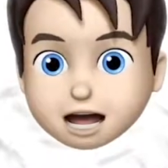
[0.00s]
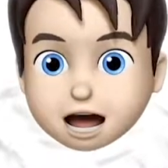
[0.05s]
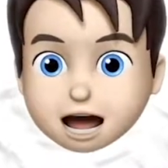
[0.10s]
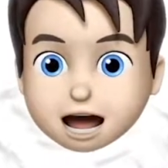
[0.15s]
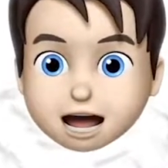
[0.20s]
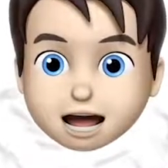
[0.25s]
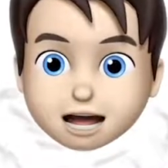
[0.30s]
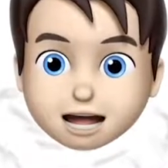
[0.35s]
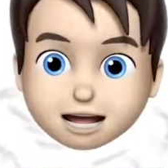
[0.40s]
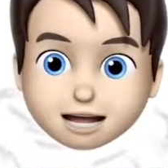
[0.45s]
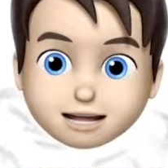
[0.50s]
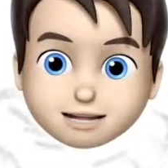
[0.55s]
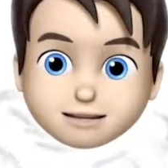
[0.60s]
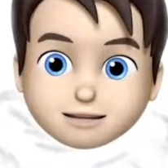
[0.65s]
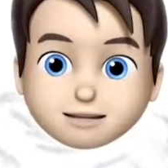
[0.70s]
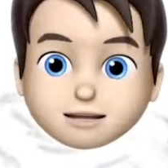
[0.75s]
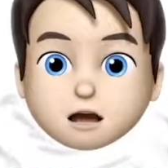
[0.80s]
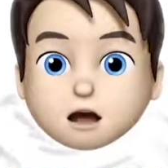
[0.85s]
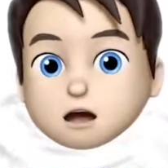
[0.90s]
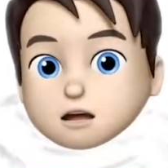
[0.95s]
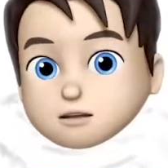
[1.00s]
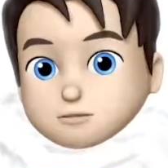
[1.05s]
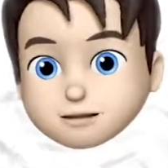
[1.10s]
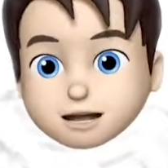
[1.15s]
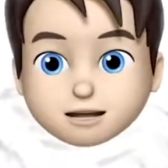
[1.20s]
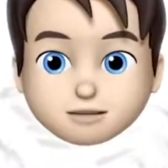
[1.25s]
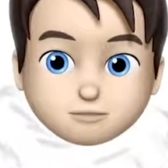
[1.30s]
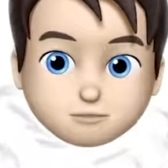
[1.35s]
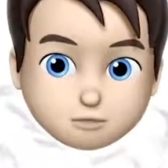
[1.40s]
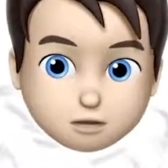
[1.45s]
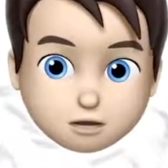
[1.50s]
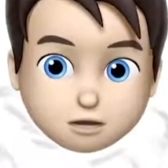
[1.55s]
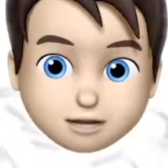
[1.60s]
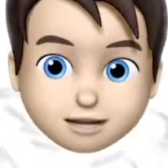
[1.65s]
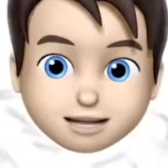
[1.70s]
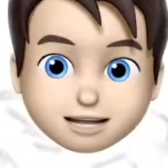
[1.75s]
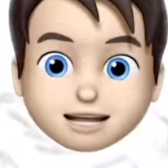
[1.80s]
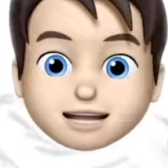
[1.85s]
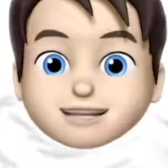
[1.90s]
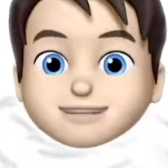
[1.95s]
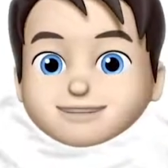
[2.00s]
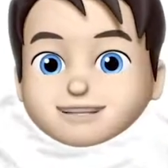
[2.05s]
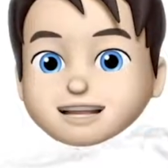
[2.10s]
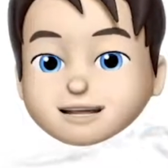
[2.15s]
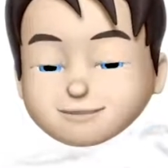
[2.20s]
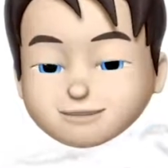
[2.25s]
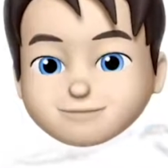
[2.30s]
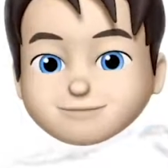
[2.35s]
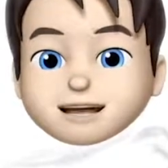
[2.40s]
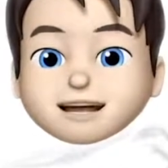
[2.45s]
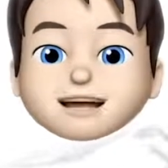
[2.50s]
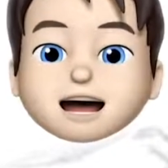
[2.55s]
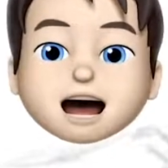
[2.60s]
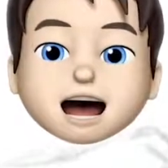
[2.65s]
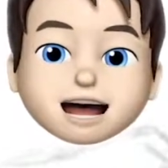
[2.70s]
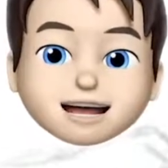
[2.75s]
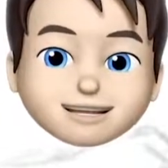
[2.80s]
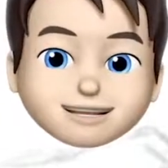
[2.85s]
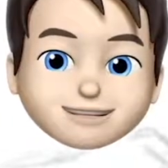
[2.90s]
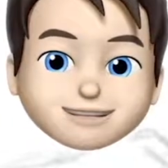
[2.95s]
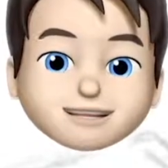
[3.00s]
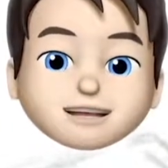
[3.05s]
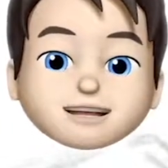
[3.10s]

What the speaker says: and all-around drawing is Ibis Paint X,